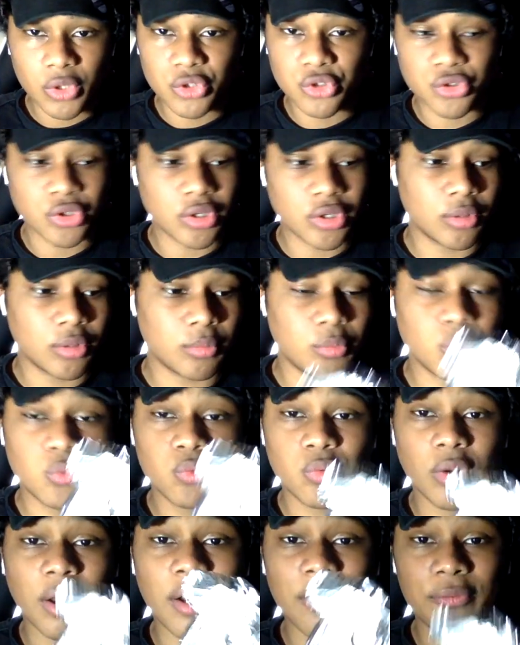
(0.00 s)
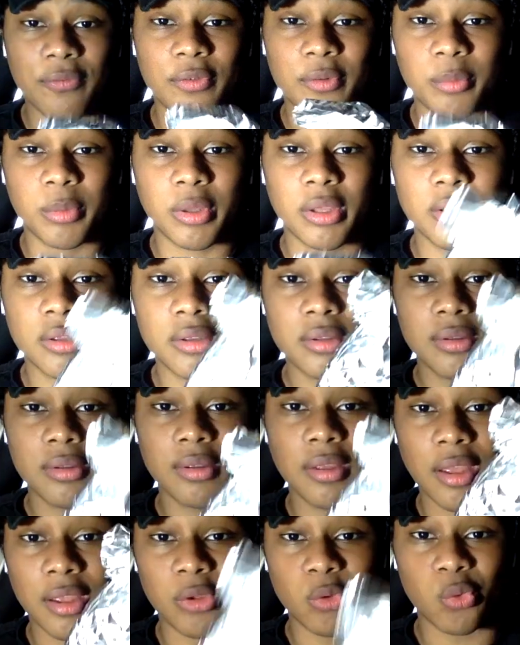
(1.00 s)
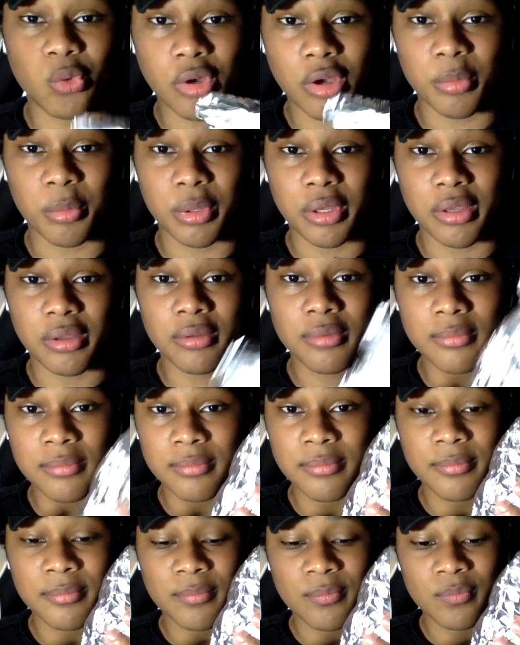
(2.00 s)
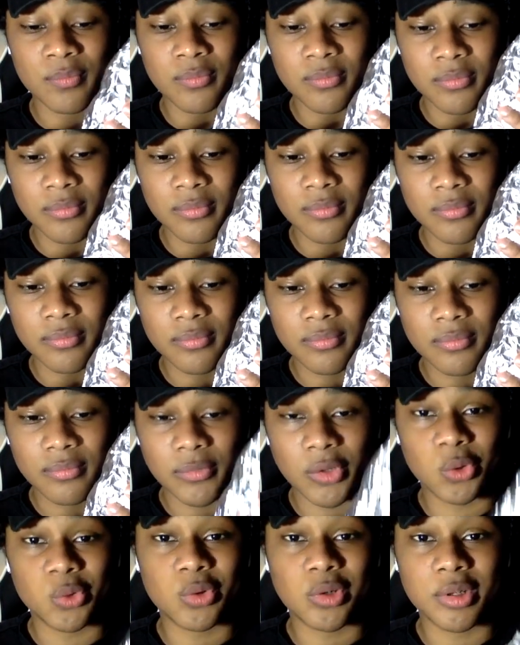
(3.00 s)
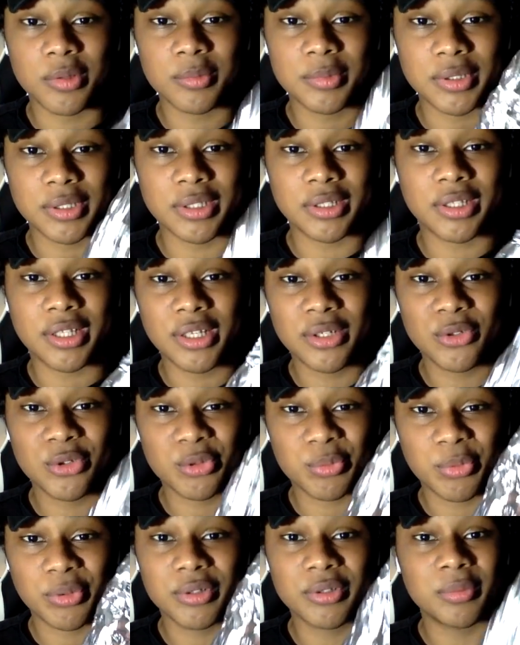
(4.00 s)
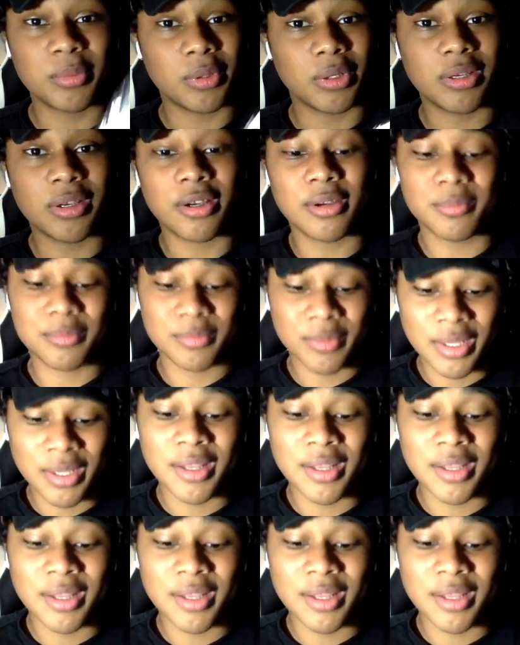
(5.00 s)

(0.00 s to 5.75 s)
Straight up, you not from here, and you come here, don't come to the dangerous parts, but come